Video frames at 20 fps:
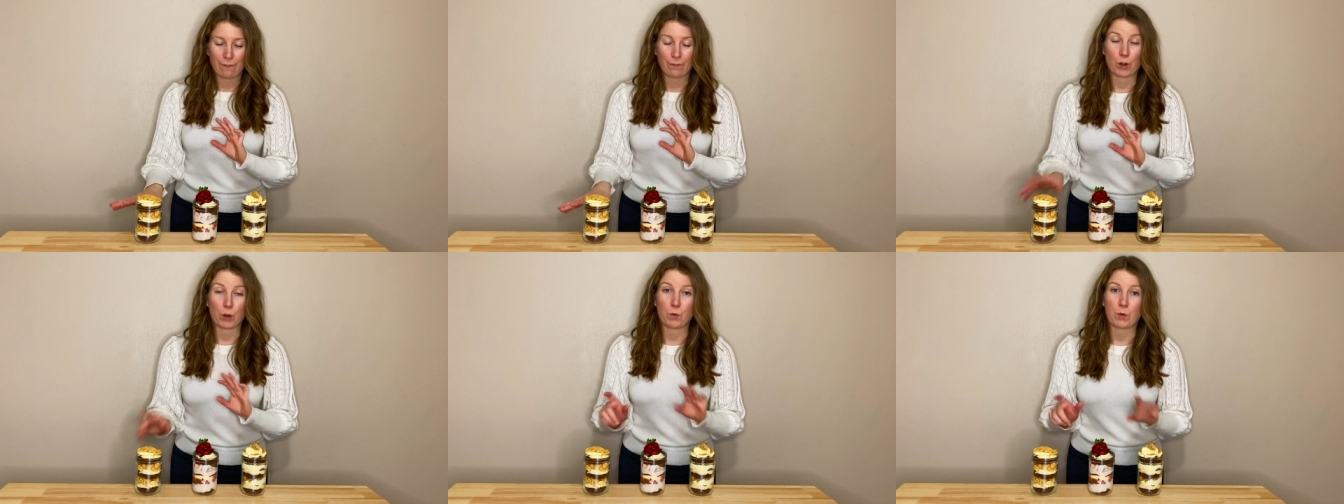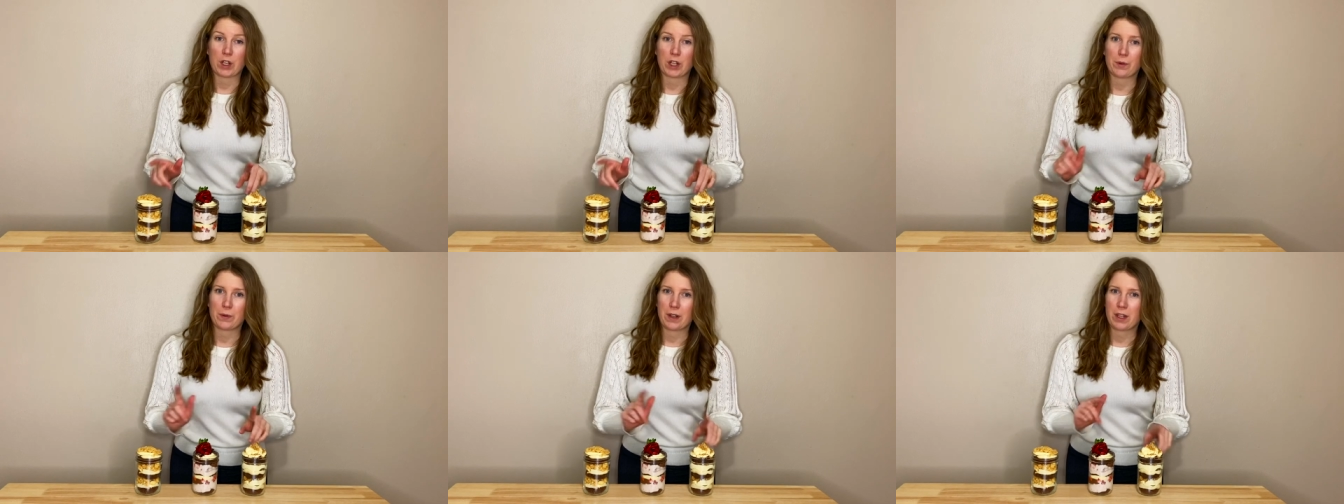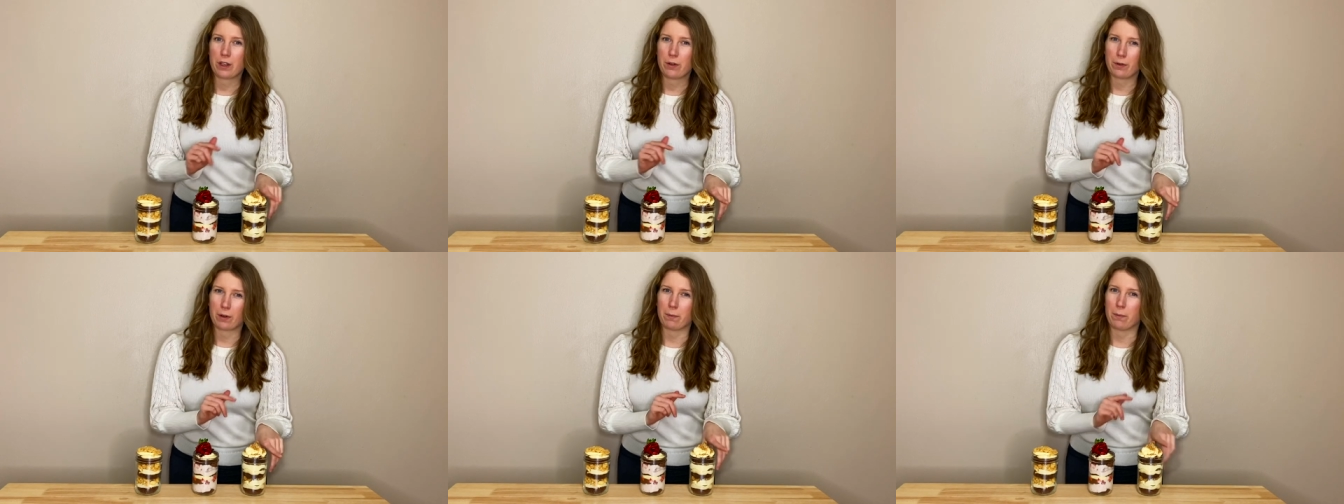for which one
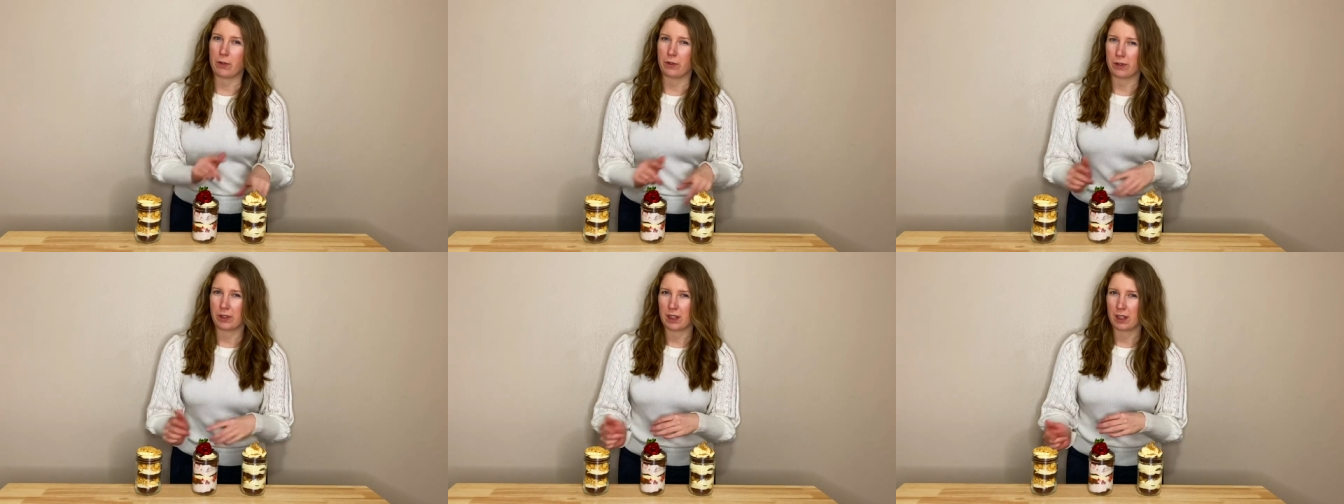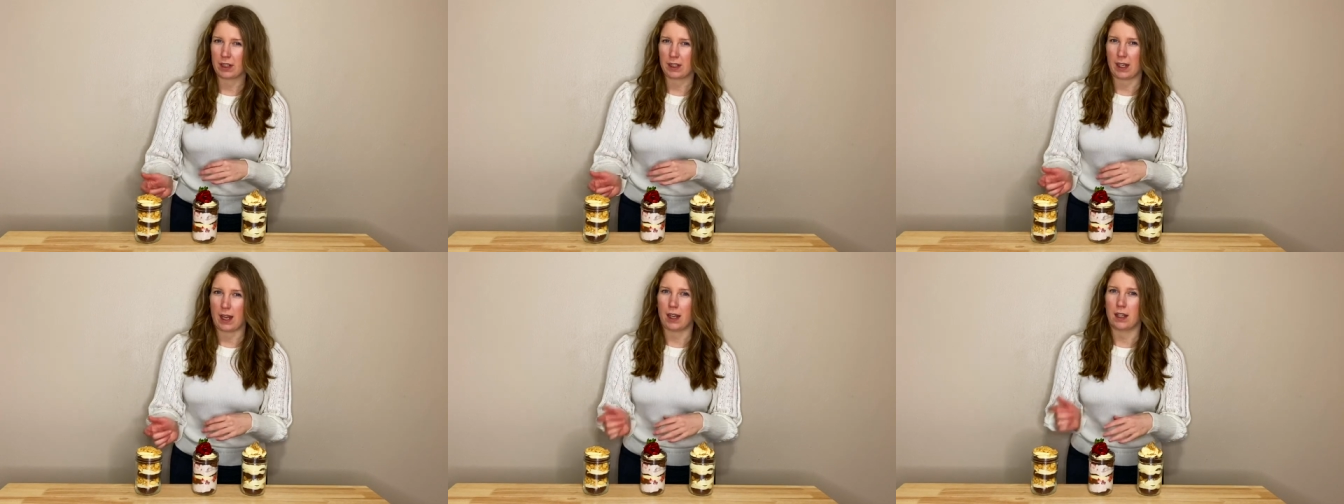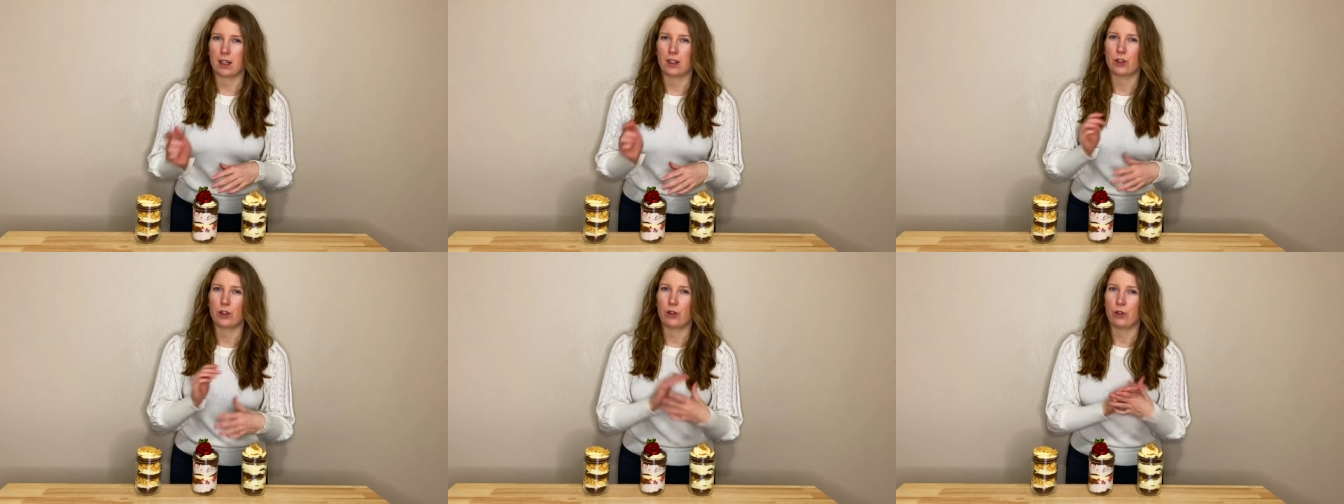you are most
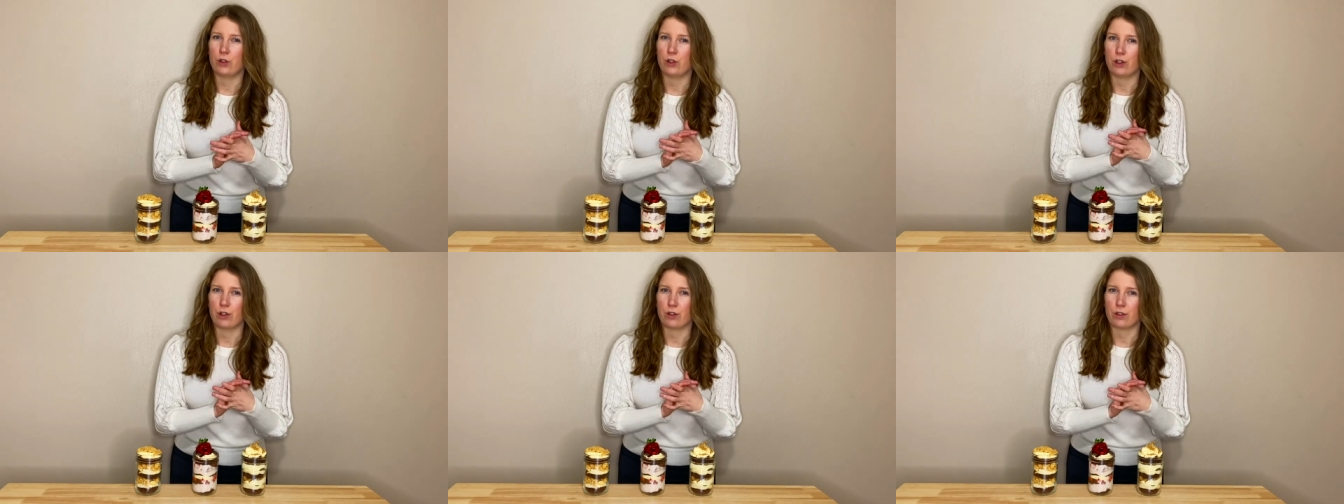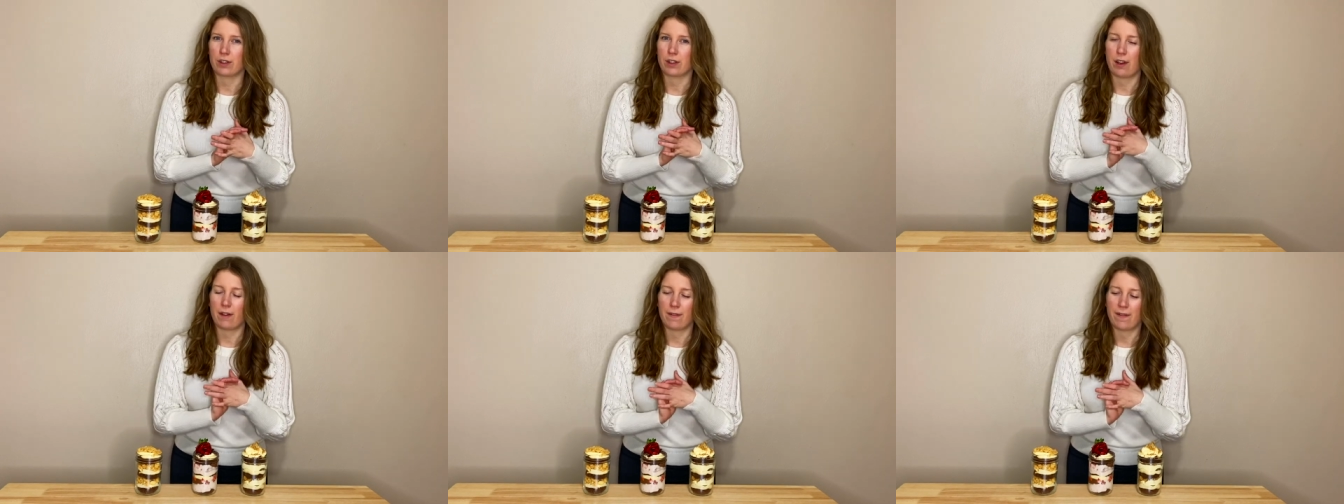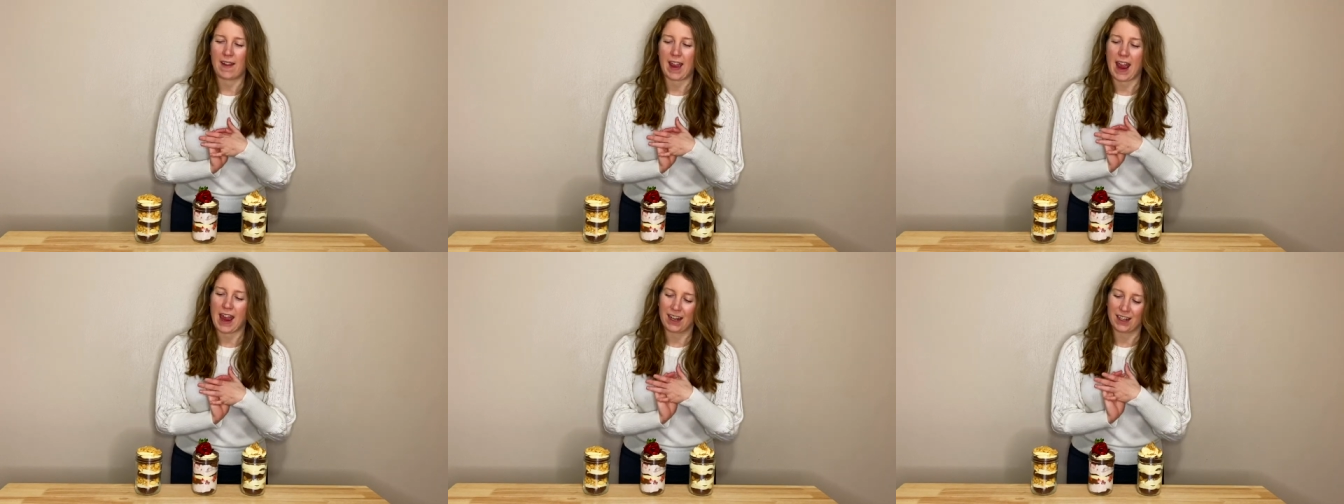excited to do yourself
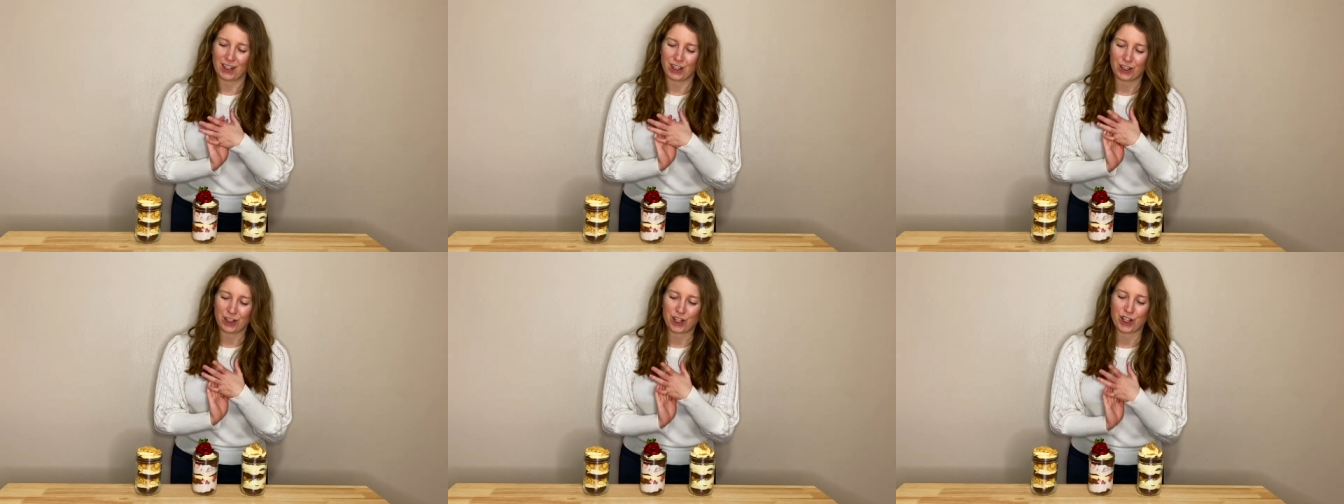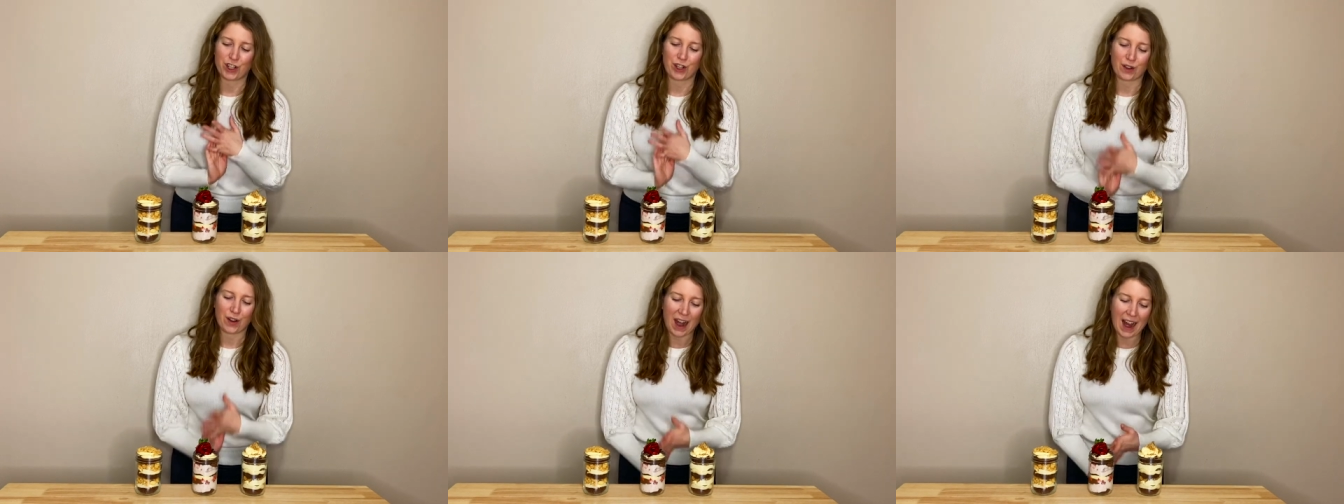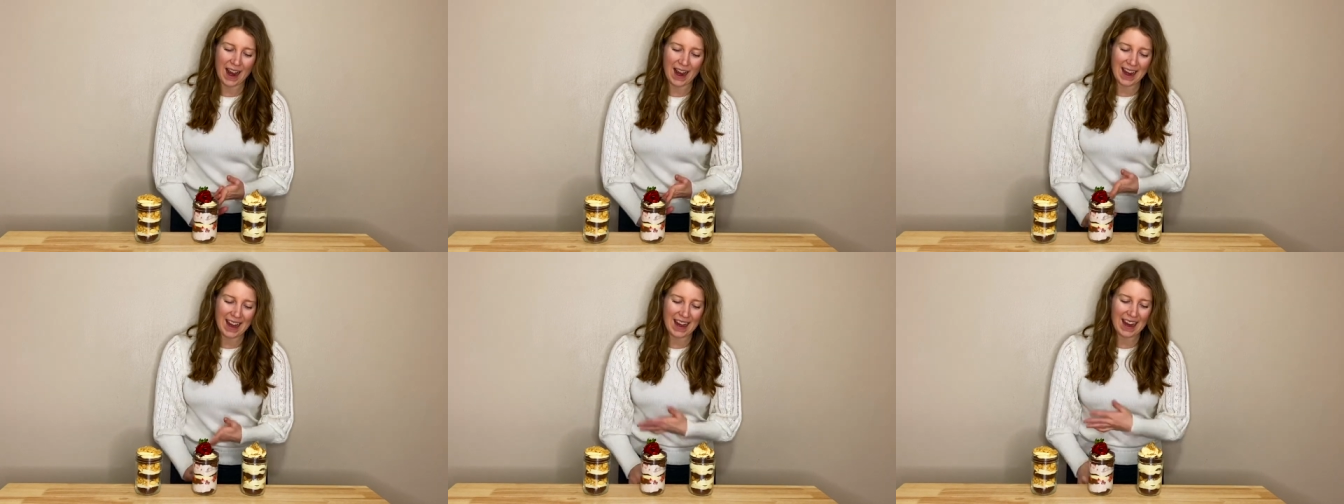and
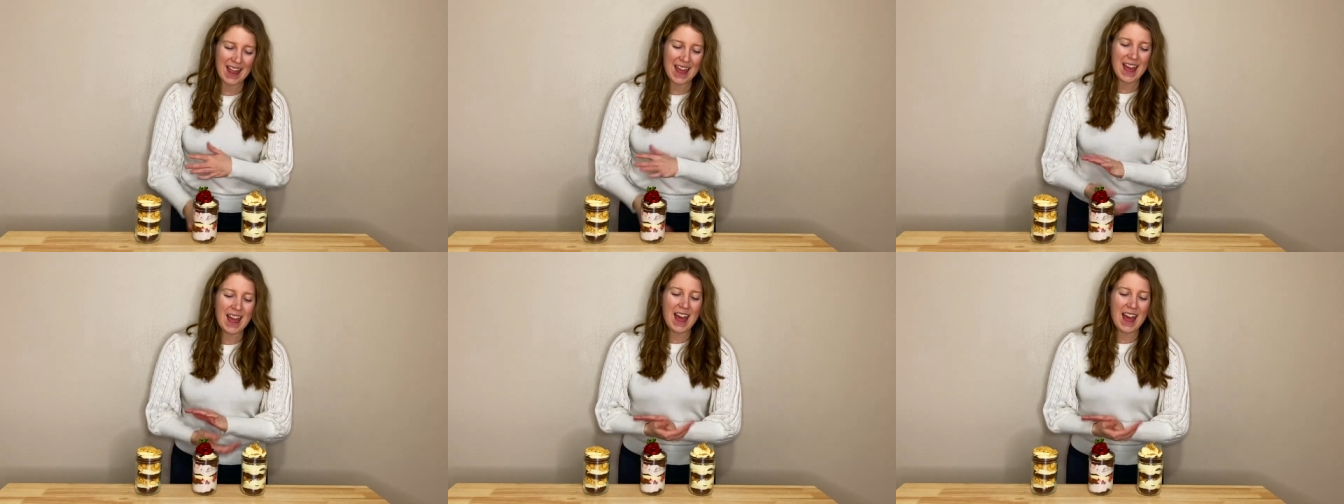try.